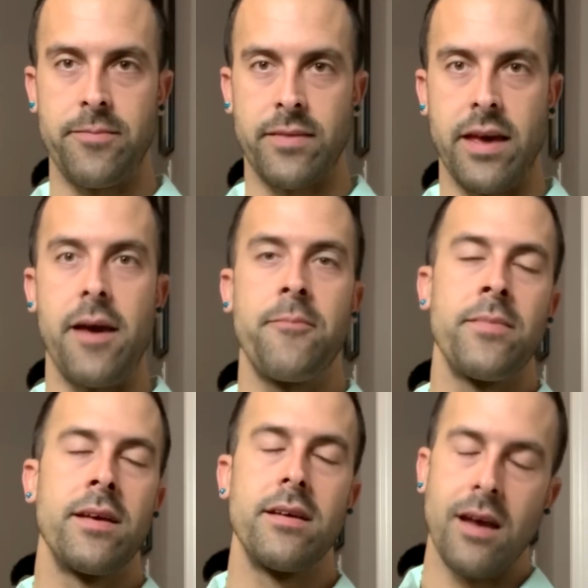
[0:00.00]
Okay?
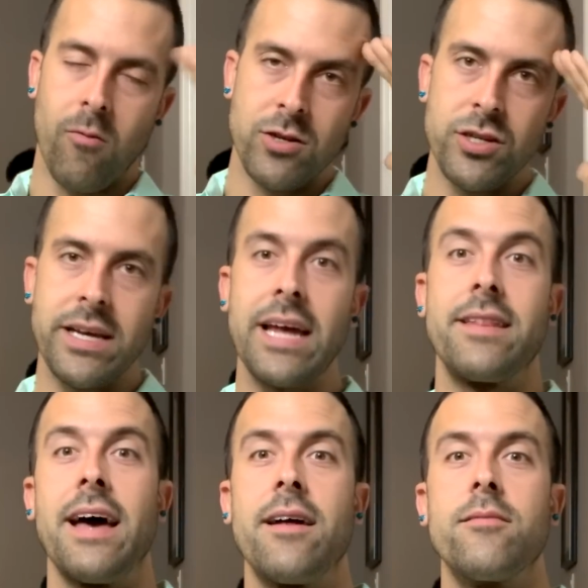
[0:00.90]
I want you to get
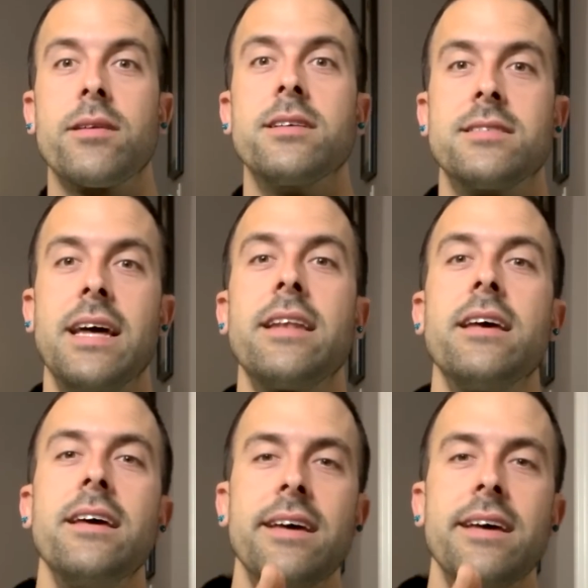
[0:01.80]
that because then